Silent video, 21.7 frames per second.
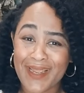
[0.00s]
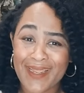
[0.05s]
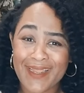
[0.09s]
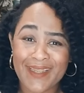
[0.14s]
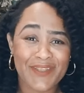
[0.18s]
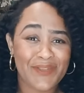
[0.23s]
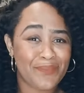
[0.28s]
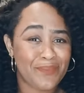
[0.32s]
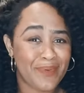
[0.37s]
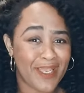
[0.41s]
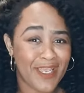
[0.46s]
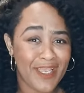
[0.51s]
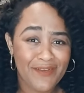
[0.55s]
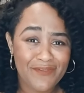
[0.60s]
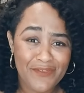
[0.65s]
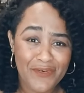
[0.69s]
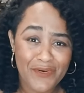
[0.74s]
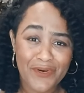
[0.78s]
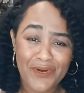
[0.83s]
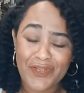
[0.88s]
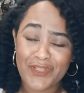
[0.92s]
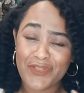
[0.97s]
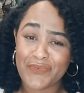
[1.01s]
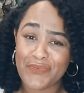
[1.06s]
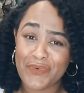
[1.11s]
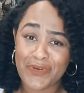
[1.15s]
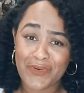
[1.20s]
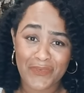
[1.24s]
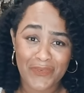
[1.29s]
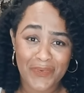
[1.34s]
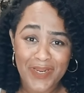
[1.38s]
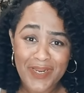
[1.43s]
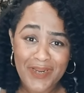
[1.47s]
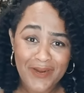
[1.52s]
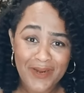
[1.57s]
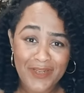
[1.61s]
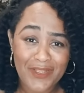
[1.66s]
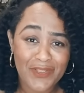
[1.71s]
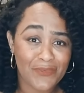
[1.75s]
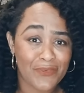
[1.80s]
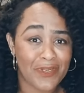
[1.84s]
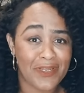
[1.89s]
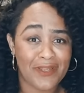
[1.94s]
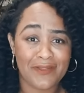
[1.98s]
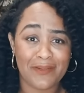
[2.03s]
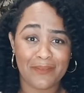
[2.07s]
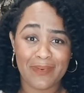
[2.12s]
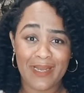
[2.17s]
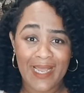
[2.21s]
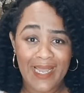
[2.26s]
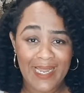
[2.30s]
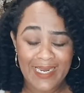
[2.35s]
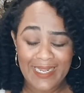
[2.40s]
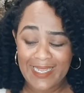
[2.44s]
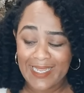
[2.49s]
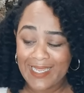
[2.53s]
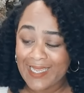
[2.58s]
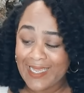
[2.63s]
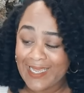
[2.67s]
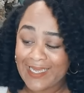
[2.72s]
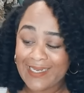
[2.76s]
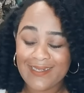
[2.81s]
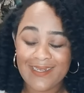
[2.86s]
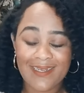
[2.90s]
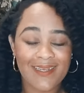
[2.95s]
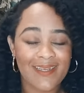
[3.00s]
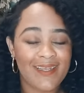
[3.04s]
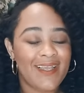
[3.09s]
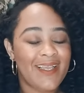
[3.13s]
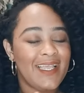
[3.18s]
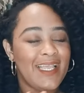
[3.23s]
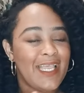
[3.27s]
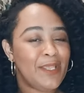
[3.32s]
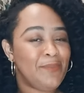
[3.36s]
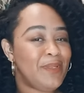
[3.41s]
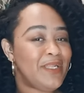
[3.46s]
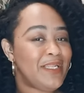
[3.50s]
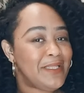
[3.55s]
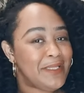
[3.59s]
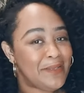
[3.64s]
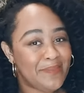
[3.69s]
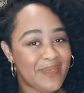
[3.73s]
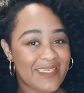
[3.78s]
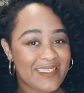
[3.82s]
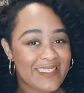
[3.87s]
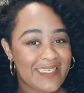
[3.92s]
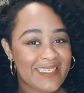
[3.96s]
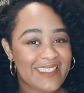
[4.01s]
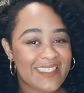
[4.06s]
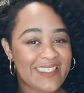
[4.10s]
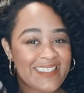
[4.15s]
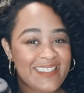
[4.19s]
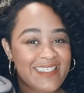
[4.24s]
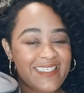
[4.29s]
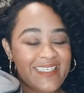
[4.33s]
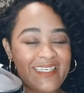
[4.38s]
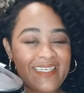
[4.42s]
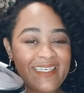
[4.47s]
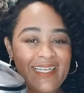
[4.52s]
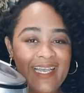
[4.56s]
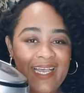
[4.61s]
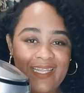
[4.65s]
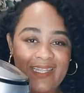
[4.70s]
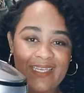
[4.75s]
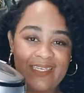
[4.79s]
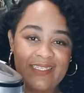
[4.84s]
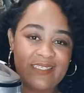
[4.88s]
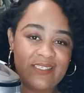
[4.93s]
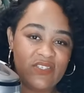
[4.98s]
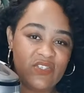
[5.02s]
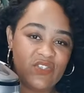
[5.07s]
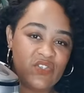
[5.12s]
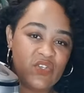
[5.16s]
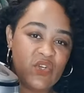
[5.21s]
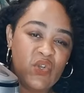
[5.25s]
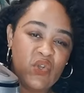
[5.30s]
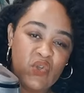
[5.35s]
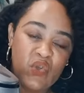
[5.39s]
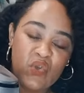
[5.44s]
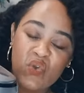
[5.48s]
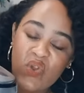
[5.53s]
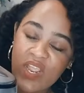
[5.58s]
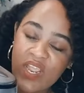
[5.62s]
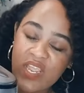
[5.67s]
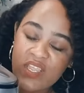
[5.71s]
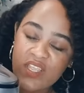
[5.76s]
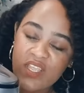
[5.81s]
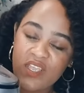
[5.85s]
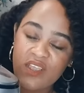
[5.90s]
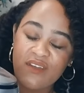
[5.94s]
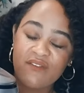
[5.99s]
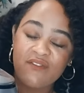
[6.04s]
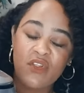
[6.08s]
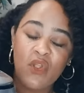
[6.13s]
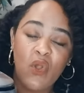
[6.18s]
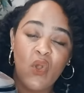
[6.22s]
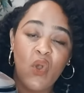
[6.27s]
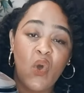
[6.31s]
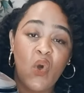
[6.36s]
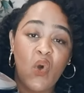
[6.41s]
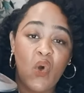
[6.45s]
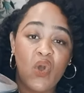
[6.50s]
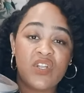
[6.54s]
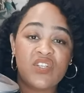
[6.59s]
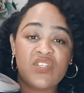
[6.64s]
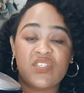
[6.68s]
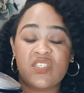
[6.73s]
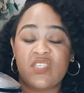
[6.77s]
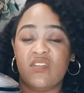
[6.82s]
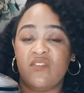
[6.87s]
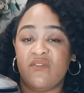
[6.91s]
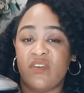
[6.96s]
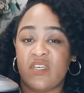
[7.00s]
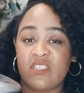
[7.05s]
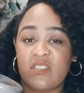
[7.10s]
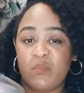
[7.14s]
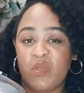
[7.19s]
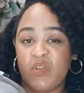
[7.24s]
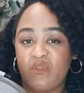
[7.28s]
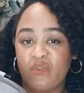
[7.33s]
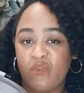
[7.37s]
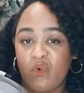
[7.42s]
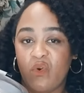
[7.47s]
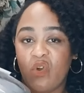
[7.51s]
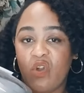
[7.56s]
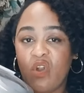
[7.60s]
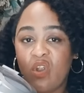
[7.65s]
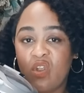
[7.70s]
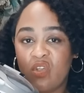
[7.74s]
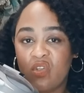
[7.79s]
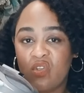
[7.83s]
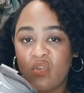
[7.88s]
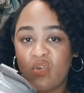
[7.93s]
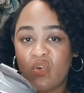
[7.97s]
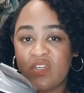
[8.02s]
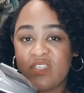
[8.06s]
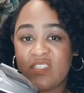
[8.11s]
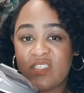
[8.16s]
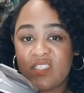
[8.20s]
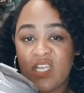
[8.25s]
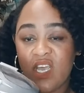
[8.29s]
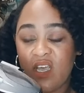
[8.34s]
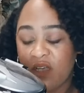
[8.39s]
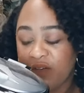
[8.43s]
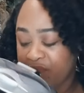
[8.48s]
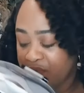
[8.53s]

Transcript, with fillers: You paid for it, you want to wear it, you wanted to buy it again. Keep it in the best condition. I think this is a great gift or just an investment for yourself.